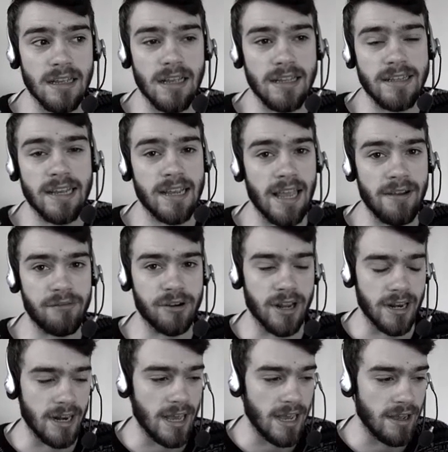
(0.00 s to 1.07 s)
a deck ever
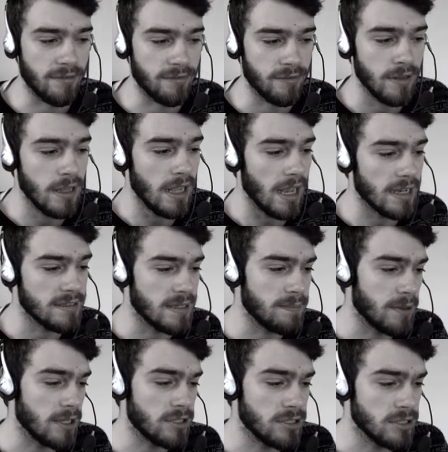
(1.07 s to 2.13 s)
can have.
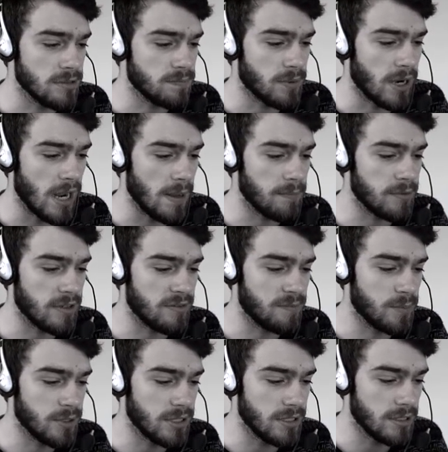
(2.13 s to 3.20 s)
Except I should perhaps have
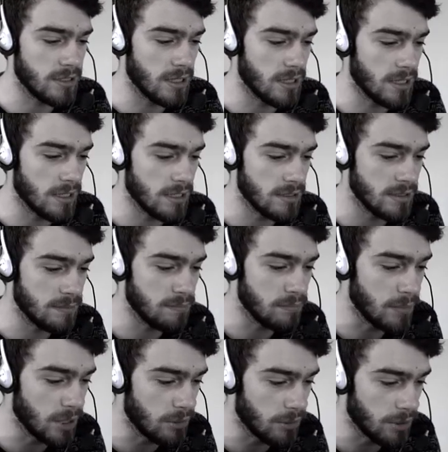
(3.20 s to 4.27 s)
put in the
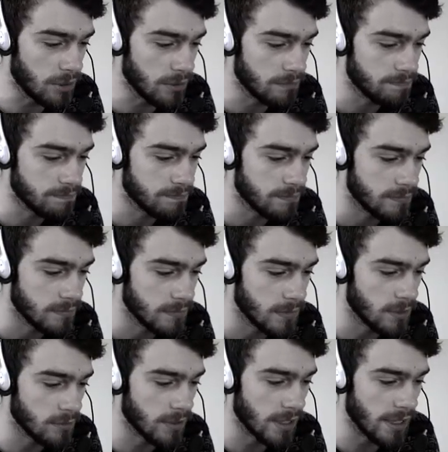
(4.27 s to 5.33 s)
mirror.
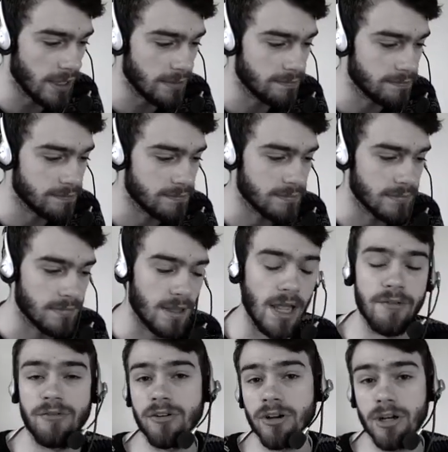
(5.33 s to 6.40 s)
Okay,
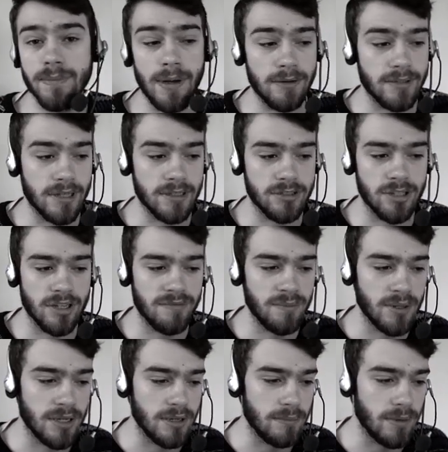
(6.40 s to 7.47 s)
I forgot about that. Should have
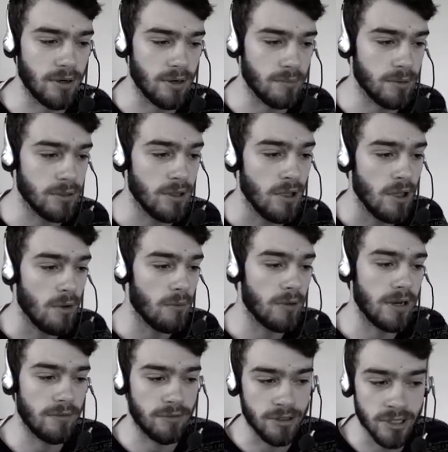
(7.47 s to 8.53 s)
put in the mirror, but
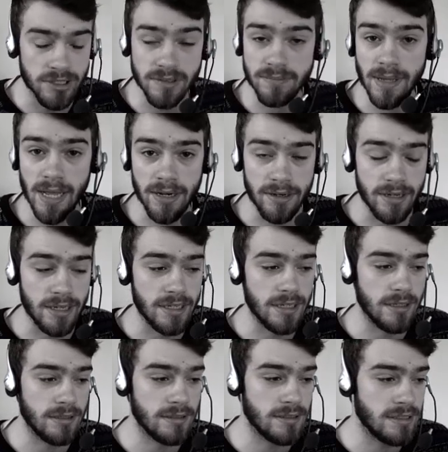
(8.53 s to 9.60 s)
whatever, doesn't
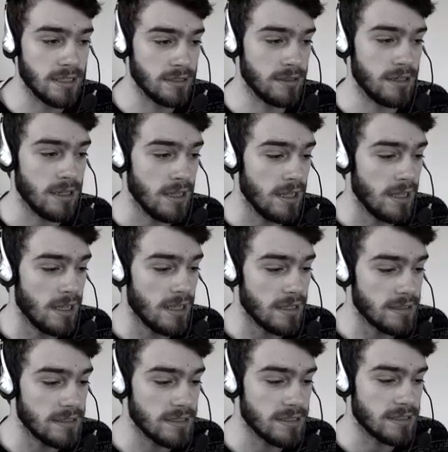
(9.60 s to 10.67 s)
matter. Still,
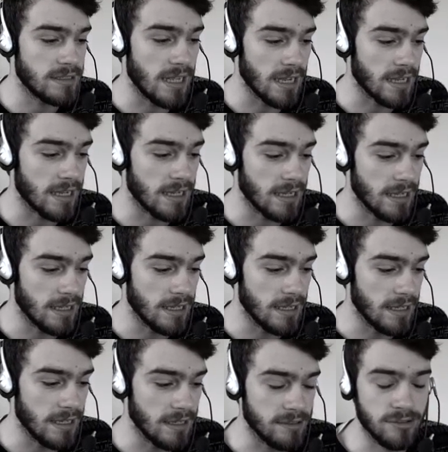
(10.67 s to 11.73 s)
this deck
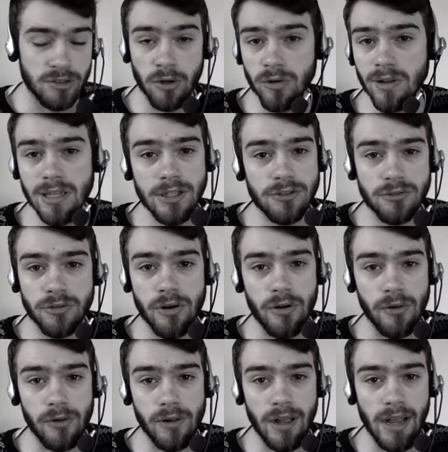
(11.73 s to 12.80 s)
is totally
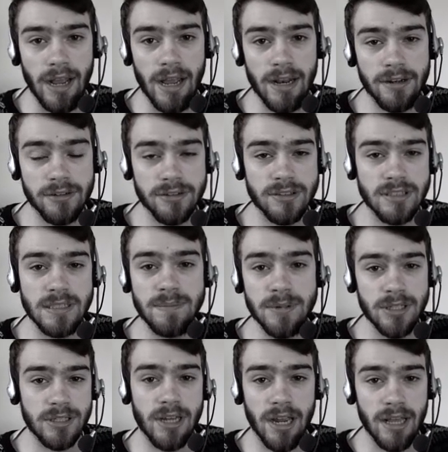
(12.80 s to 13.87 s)
troll, and you'll see
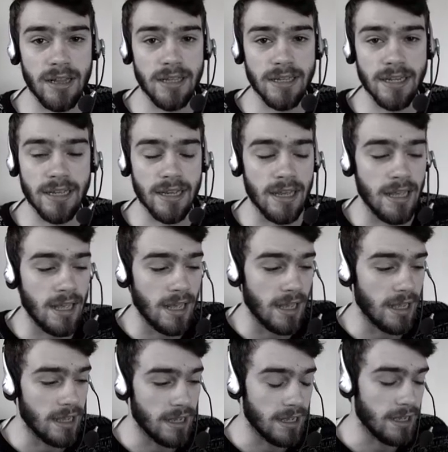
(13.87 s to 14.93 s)
me annihilating
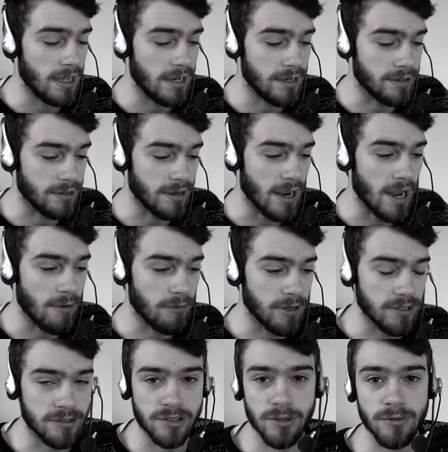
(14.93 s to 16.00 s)
another guy with
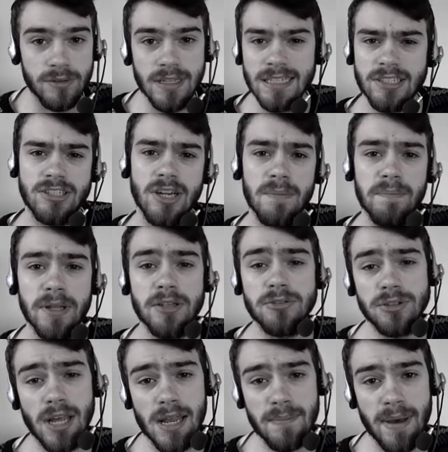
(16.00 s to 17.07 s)
it. So let's jump into
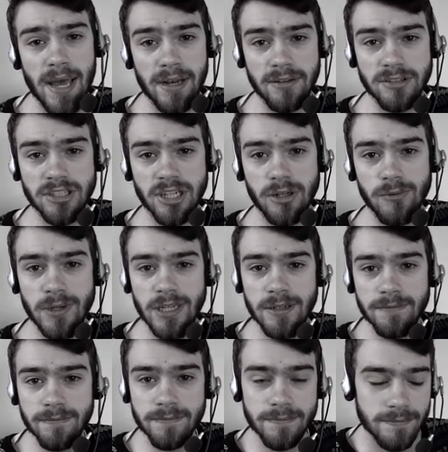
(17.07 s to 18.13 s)
that battle, shall we?
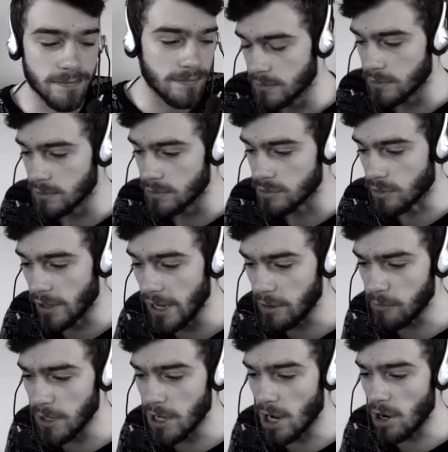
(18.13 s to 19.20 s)
So
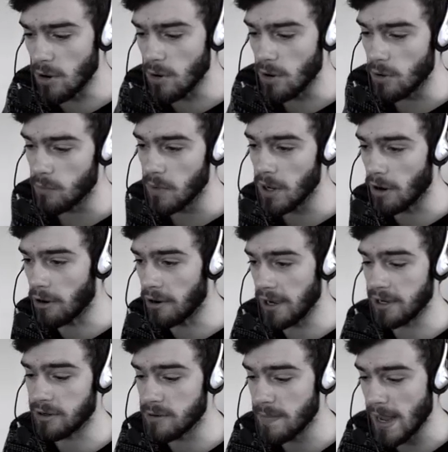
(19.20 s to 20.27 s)
here we go, we are
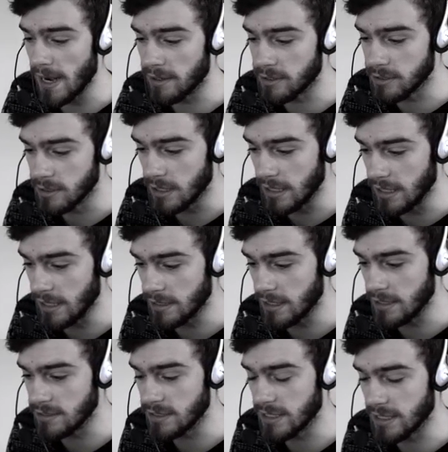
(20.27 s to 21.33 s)
in our battle, and
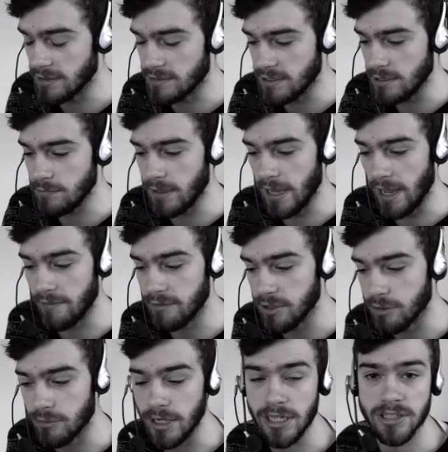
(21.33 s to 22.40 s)
as you can see, we have
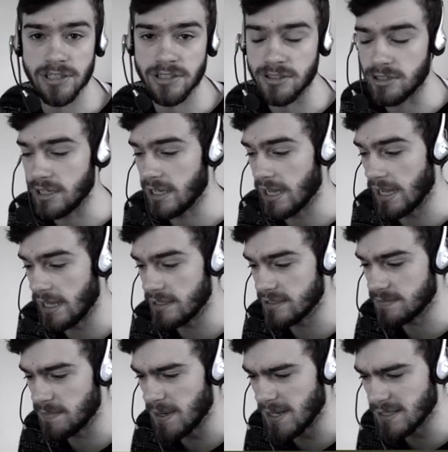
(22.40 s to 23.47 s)
the greatest starting hand
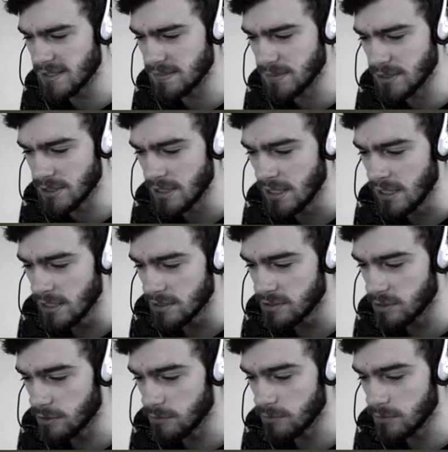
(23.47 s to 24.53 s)
as possible.
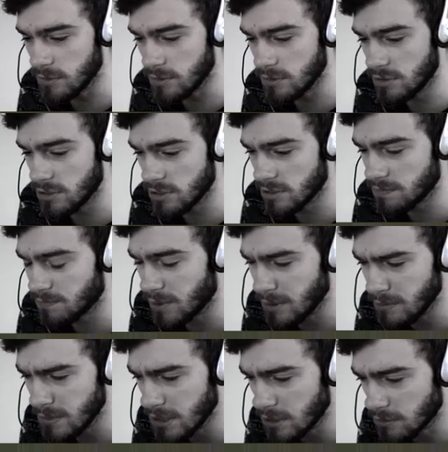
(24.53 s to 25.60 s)
So we'll just
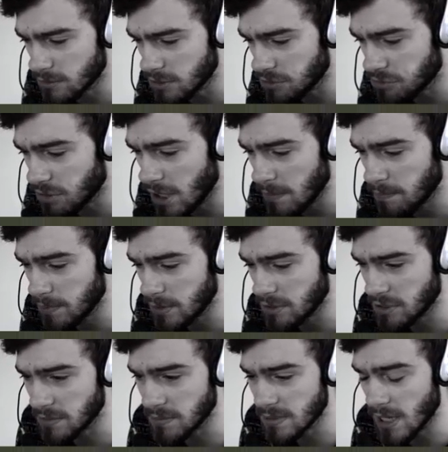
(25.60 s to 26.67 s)
probably going to drop
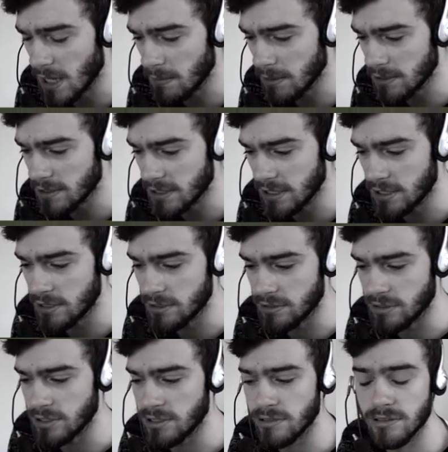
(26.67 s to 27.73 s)
some goblins here
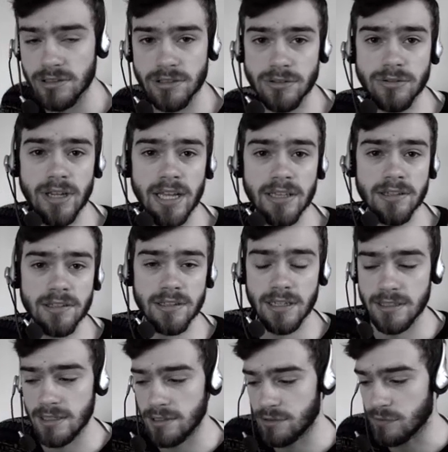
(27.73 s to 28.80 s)
just to get
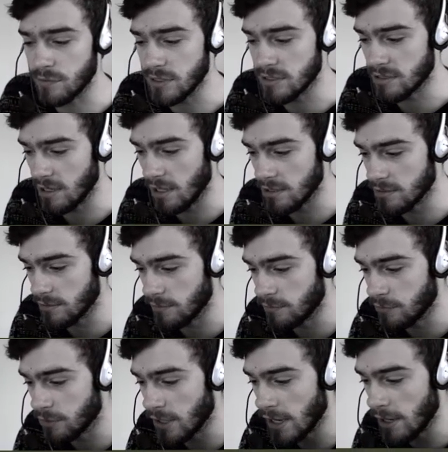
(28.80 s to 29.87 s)
that free
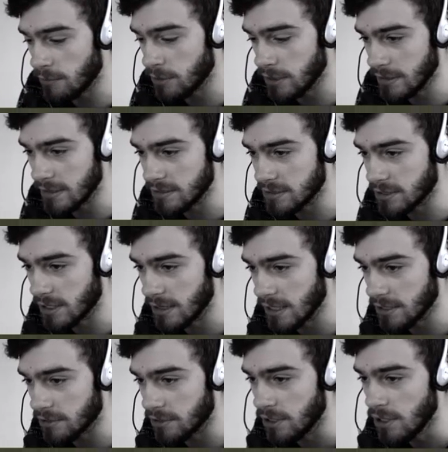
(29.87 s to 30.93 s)
slot for our elixir
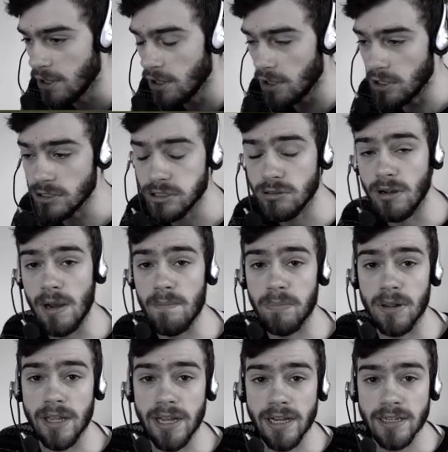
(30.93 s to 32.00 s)
collector. Also, I'm
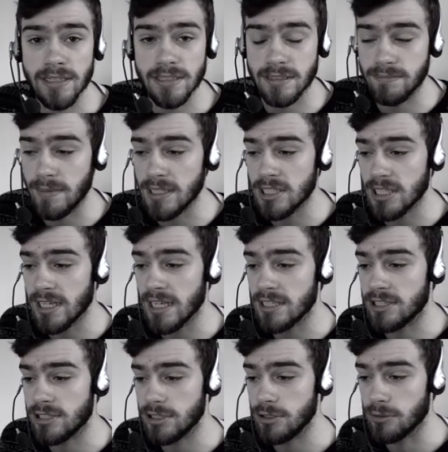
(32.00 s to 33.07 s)
playing this match
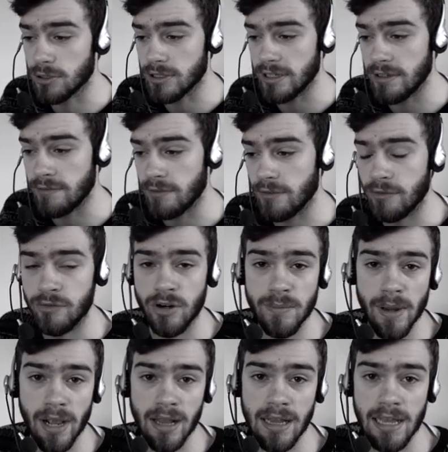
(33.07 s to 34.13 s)
against your dev from
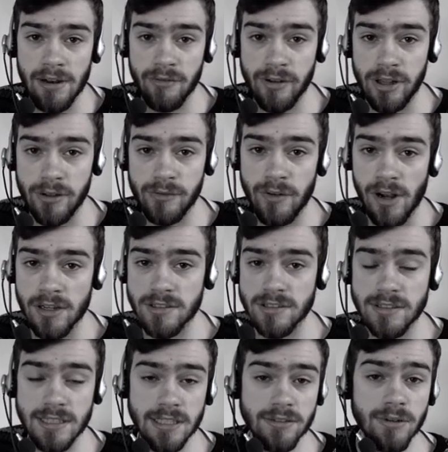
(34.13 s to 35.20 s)
my clan, Fellow
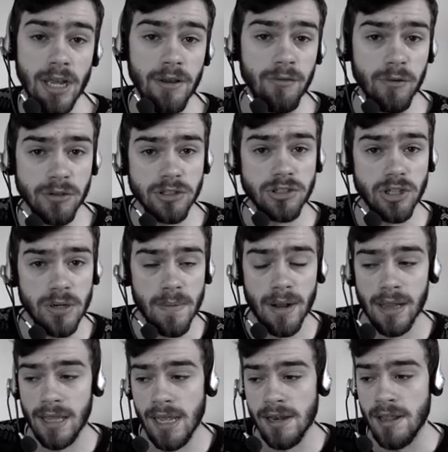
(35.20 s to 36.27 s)
Foxes. If you want to join my
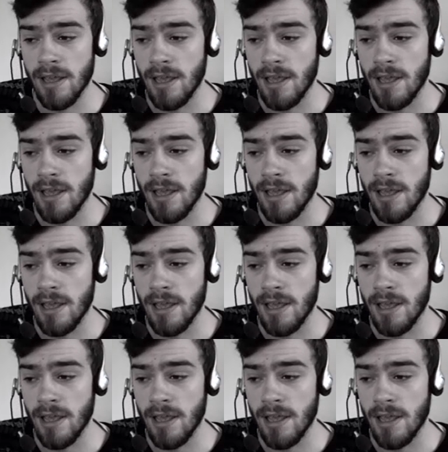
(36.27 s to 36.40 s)
clan,